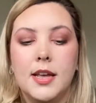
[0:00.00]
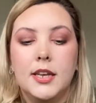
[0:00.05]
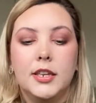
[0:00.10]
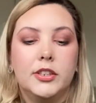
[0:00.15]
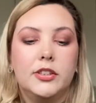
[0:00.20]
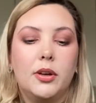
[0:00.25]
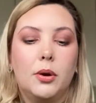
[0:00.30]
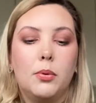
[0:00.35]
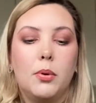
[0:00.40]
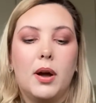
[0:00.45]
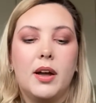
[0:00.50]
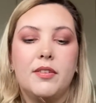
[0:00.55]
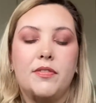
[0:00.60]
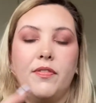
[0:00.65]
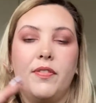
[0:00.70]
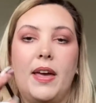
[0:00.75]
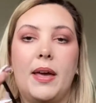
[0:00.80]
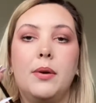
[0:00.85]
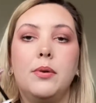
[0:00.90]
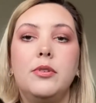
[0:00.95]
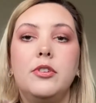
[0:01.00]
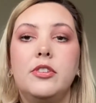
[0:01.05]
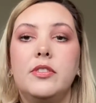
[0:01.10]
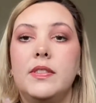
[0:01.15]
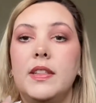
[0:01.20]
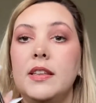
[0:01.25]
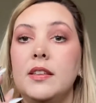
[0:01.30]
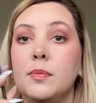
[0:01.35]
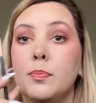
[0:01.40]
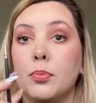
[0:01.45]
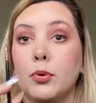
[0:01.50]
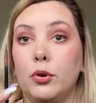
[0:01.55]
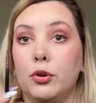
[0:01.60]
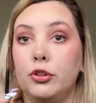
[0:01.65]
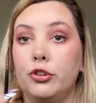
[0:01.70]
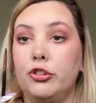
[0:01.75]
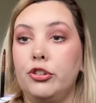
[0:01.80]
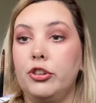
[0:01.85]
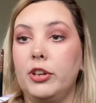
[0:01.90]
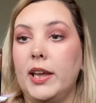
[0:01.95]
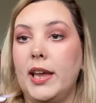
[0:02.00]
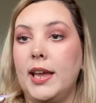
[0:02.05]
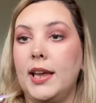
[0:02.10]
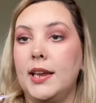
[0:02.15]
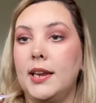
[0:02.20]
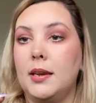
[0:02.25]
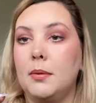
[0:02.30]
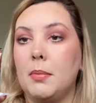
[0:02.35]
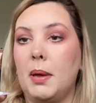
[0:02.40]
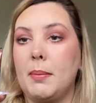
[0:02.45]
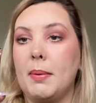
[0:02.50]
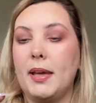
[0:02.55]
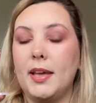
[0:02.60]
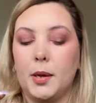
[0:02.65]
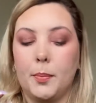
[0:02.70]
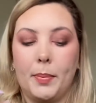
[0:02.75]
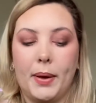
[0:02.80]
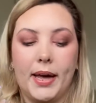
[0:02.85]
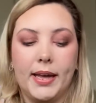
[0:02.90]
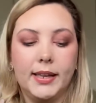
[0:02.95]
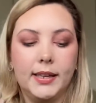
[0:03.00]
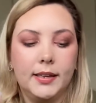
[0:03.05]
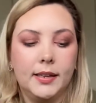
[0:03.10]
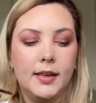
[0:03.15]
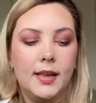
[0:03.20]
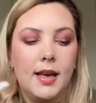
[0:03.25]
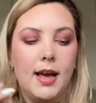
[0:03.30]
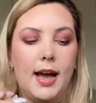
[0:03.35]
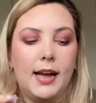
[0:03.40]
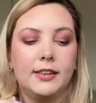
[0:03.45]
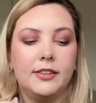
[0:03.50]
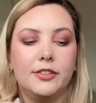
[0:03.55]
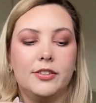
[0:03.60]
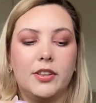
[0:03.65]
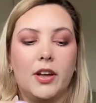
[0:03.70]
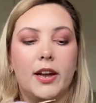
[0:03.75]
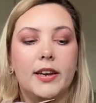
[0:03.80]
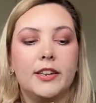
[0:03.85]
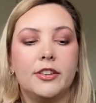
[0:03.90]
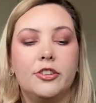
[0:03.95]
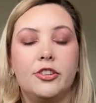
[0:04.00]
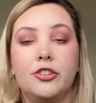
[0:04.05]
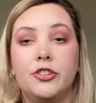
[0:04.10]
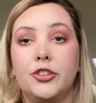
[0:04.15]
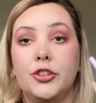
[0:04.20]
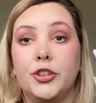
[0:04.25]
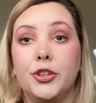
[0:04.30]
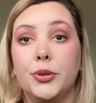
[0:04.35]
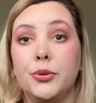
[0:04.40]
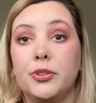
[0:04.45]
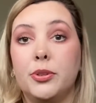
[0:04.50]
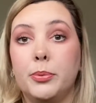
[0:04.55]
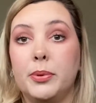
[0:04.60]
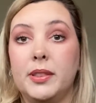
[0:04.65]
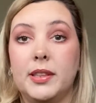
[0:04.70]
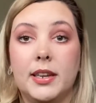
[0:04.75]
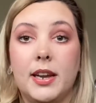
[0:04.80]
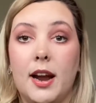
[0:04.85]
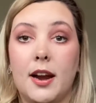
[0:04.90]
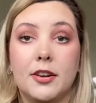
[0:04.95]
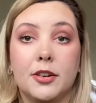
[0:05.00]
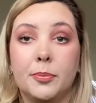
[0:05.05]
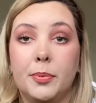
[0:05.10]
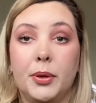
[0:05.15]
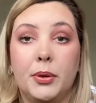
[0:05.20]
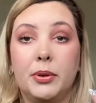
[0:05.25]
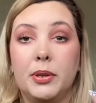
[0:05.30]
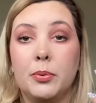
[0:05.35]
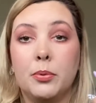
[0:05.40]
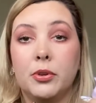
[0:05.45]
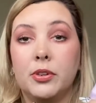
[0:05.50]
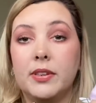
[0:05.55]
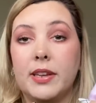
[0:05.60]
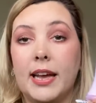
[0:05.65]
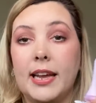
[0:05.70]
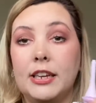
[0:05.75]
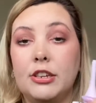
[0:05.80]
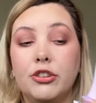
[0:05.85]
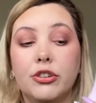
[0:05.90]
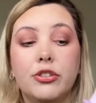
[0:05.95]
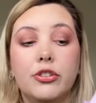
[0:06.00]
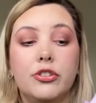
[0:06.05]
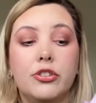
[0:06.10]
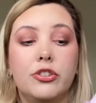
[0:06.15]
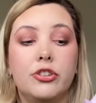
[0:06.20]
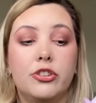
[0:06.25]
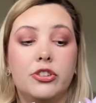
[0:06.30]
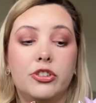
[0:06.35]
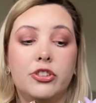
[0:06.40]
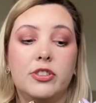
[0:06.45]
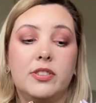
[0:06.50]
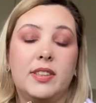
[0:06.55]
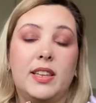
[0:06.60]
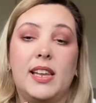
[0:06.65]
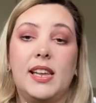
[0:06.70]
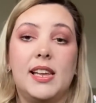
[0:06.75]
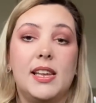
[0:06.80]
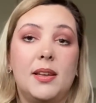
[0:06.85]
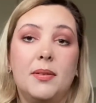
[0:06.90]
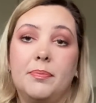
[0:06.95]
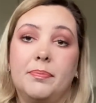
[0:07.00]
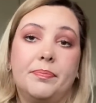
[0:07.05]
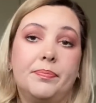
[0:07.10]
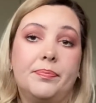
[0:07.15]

So I found this brush in my makeup bag and decided to use it with the Carter Beauty one day just to see,